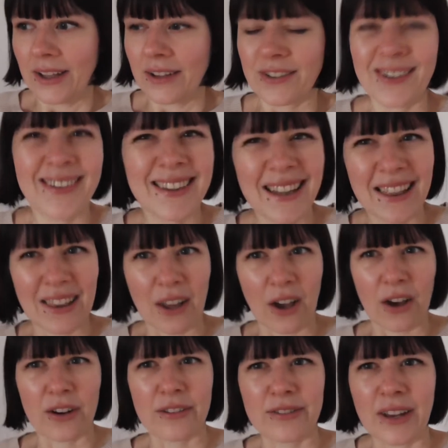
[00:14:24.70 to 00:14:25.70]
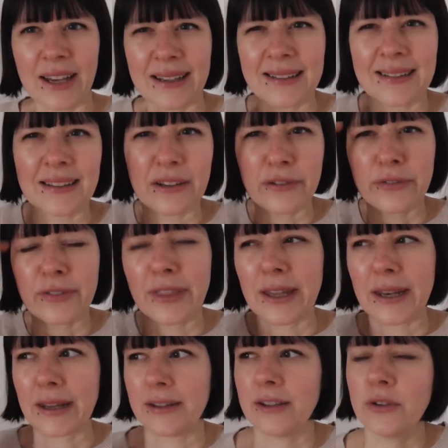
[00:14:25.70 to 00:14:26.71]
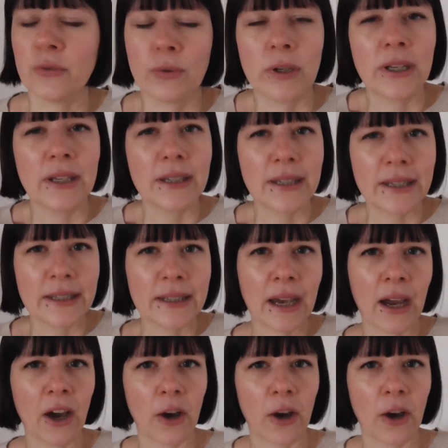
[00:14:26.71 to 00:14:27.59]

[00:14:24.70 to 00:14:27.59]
just a lot of like stuff that I didn't really need.